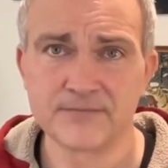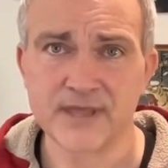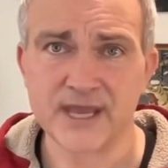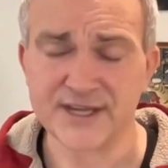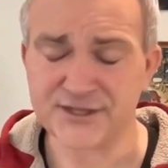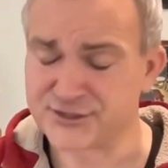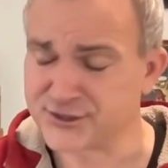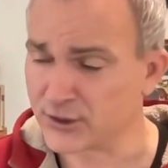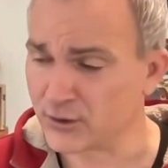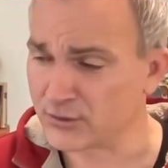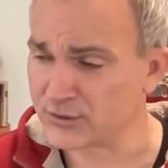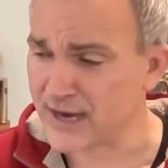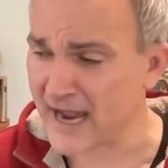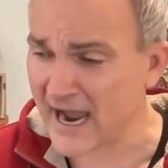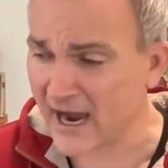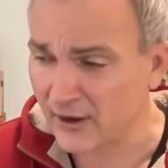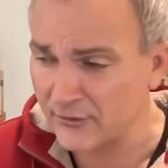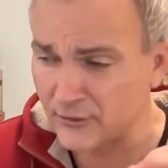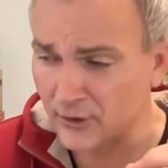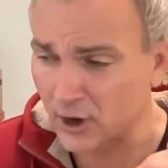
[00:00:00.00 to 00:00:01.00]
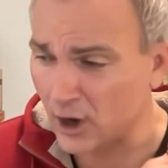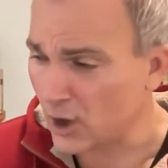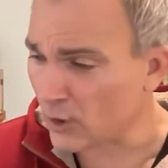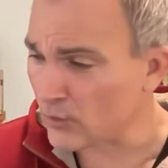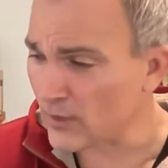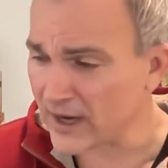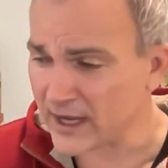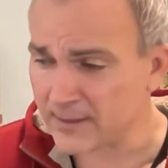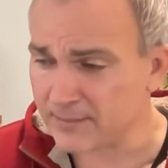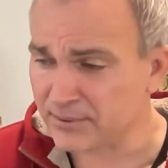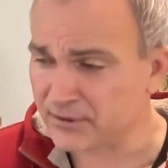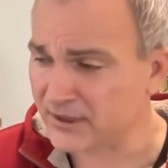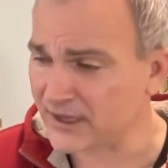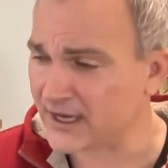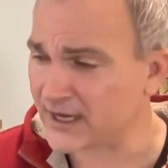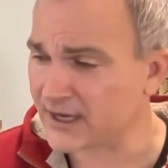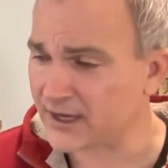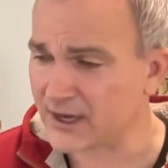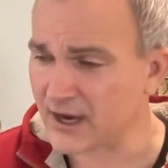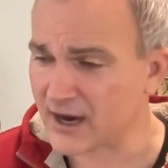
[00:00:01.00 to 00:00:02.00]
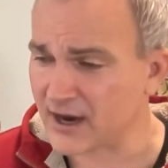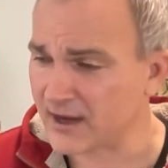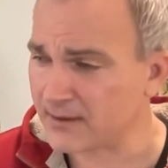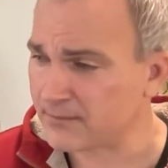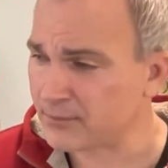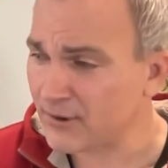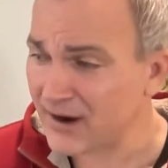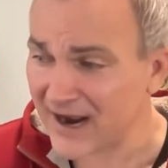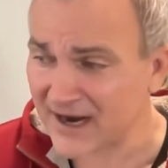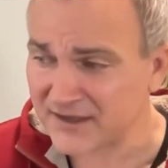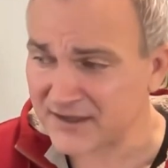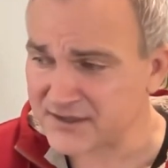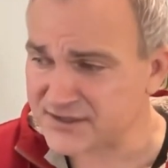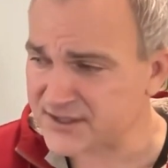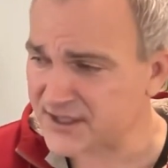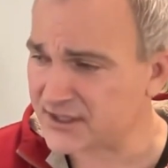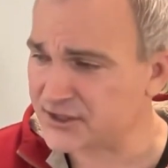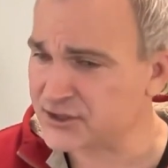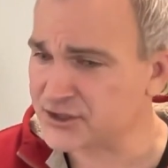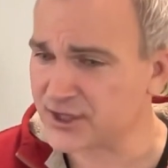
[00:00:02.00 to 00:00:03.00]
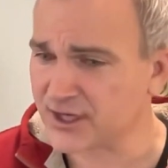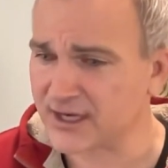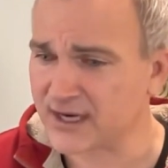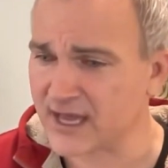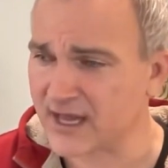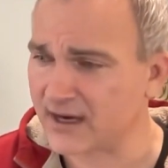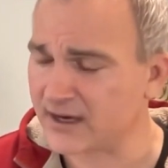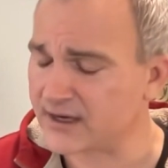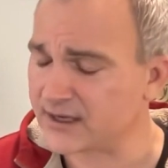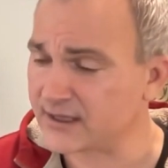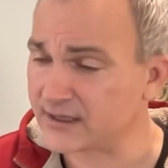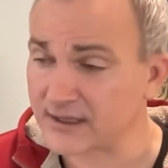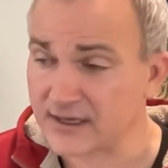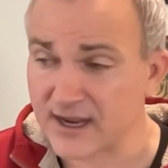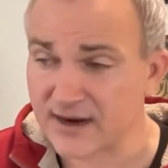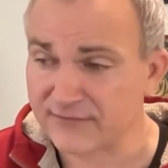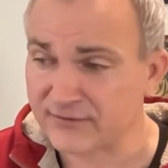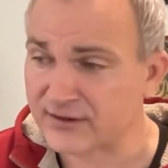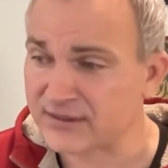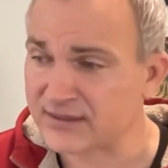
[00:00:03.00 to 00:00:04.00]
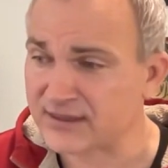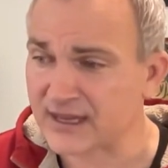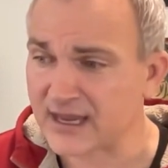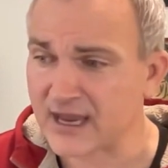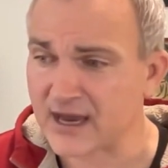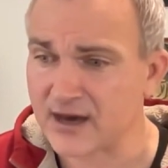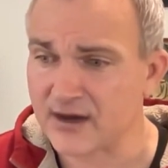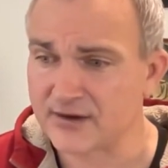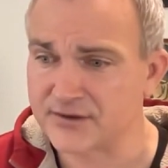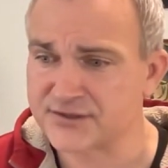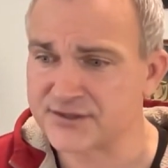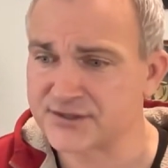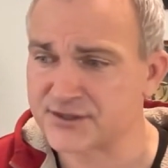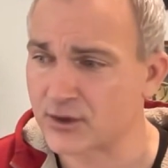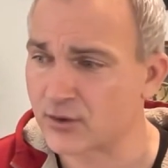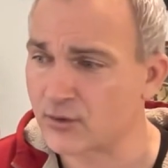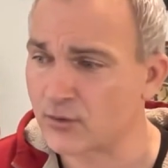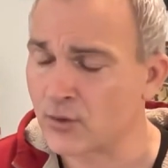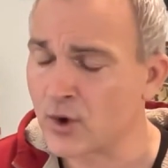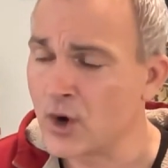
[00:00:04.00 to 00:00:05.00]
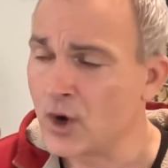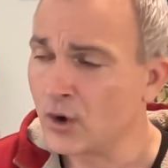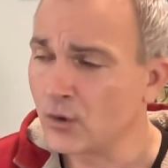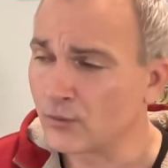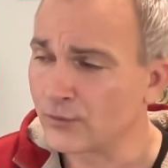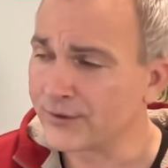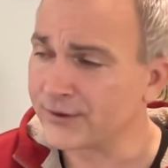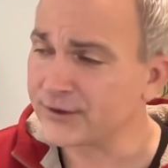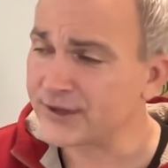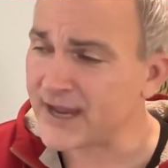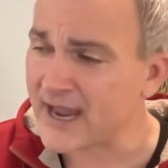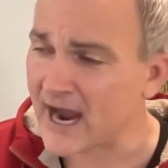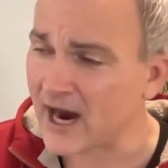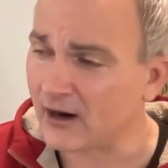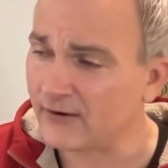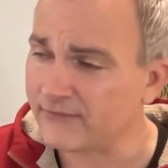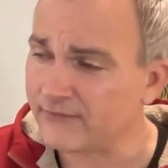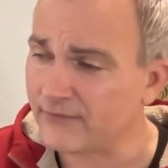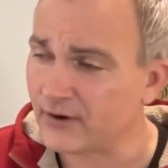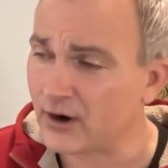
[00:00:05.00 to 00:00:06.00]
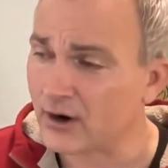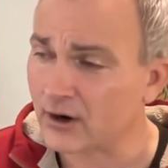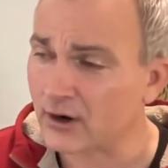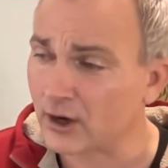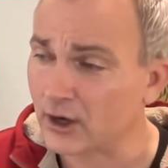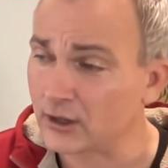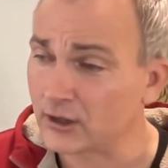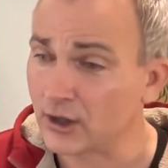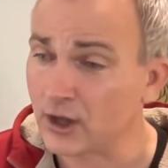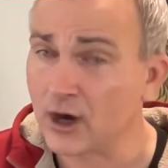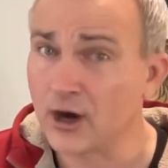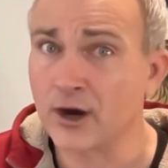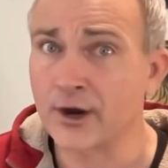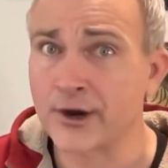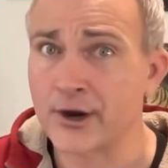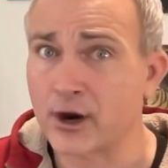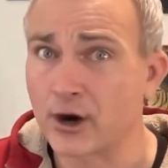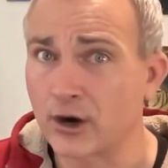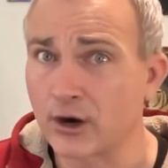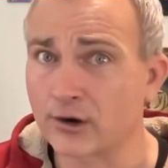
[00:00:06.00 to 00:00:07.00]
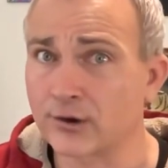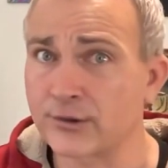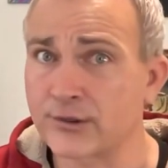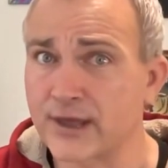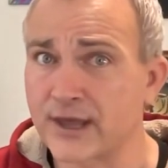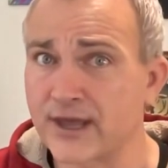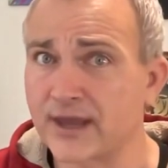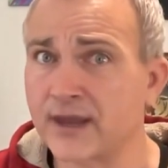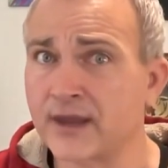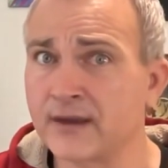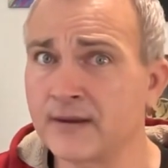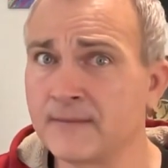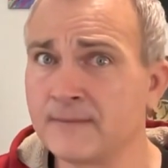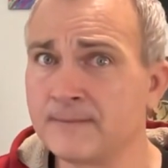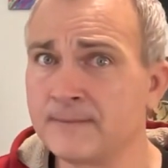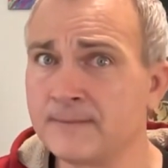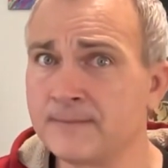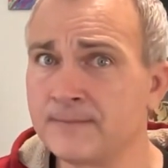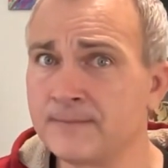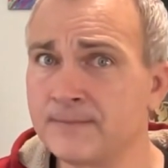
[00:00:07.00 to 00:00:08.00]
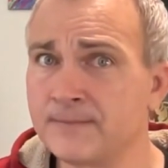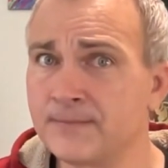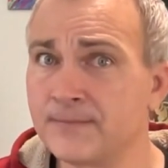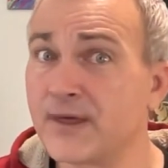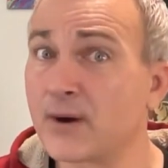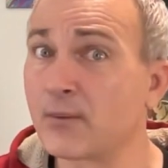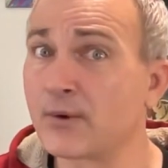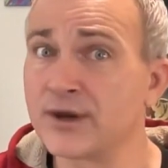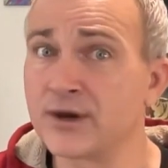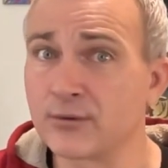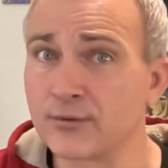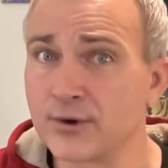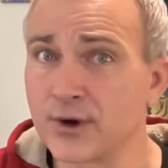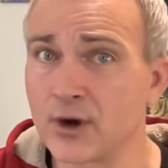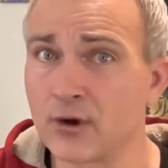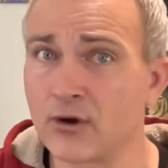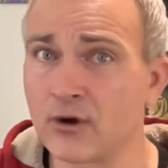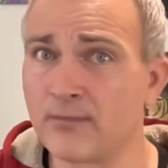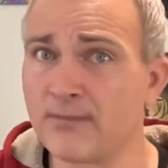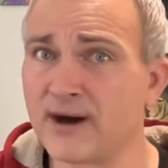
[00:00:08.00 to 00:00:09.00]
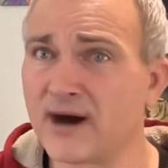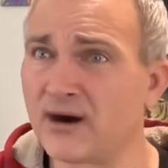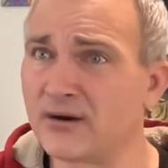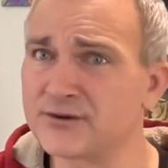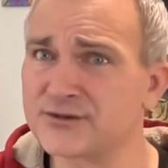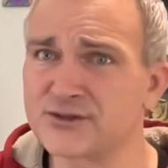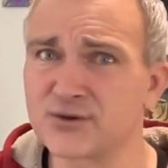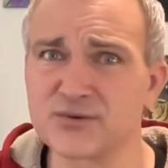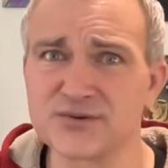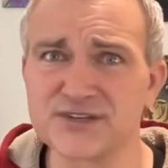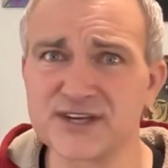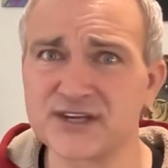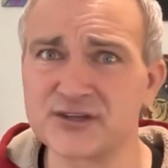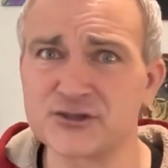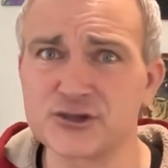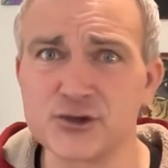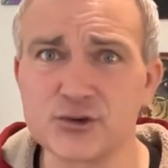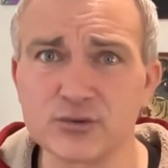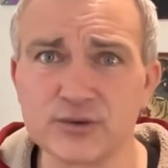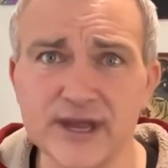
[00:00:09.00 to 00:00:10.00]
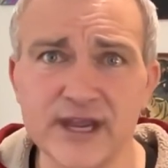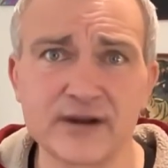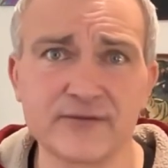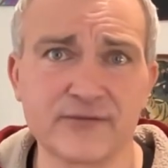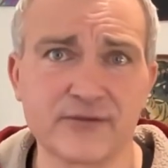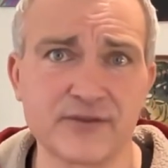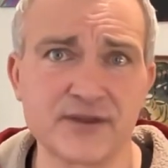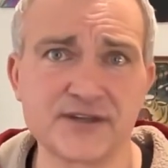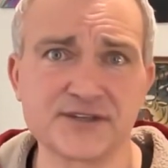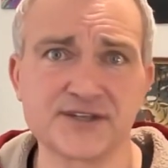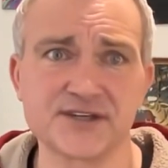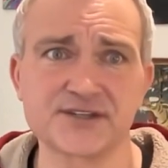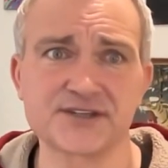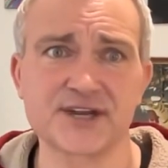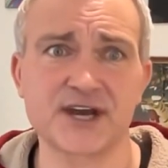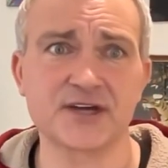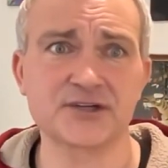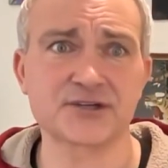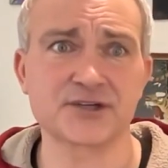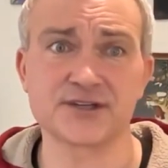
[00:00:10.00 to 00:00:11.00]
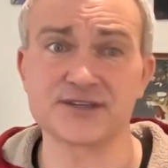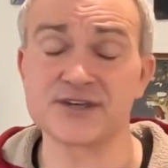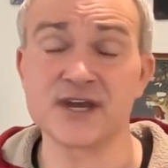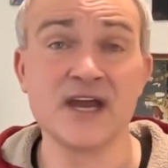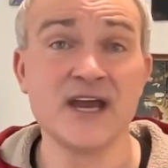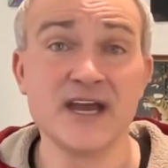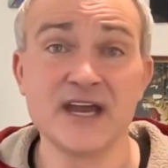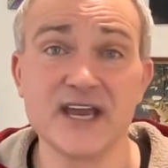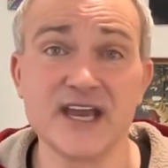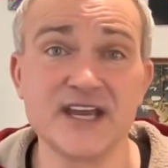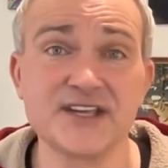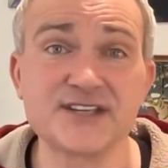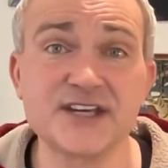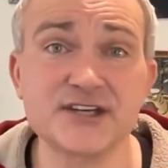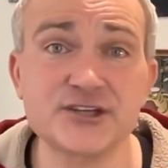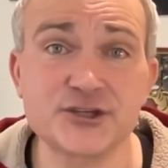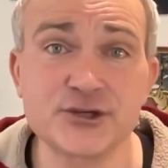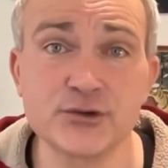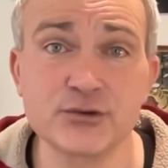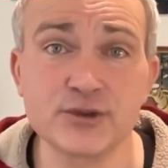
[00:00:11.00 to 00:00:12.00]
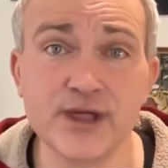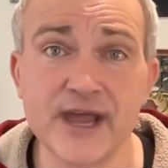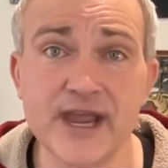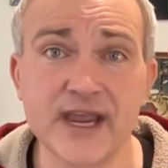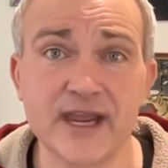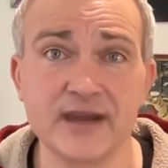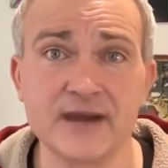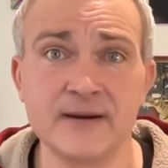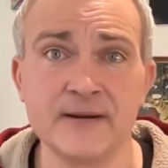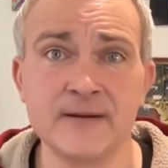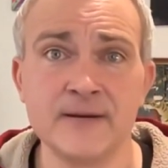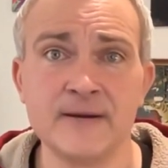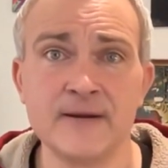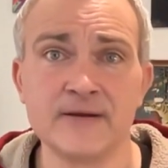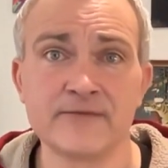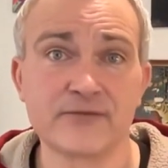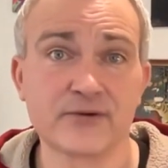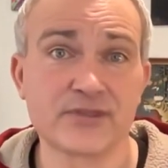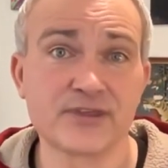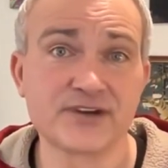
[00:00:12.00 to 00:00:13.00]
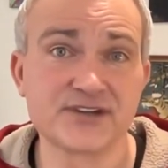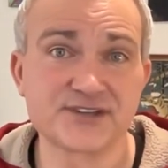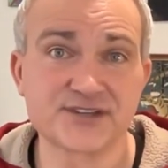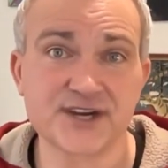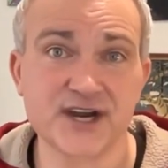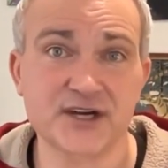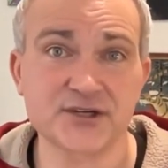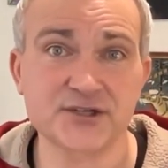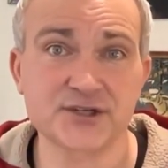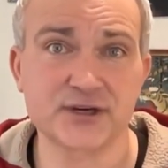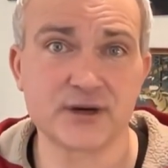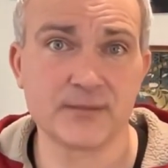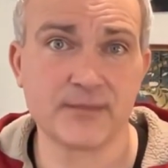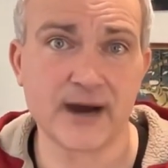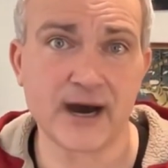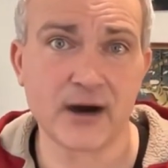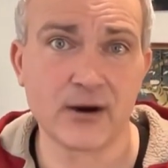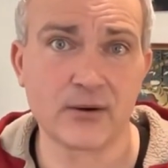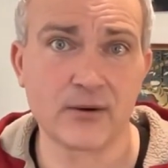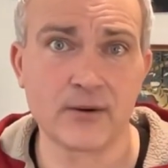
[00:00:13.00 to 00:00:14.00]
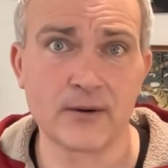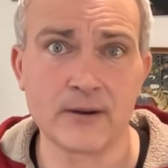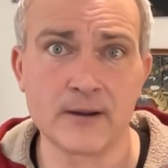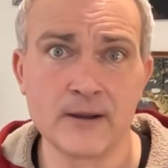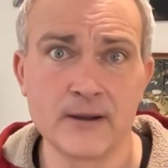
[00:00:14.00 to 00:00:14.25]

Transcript: and so now they're already playing God, practicing gene editing and everything else. So, really, how far along are they that we don't know about? So, is it too late for these discussions? Is it too late for the discussion about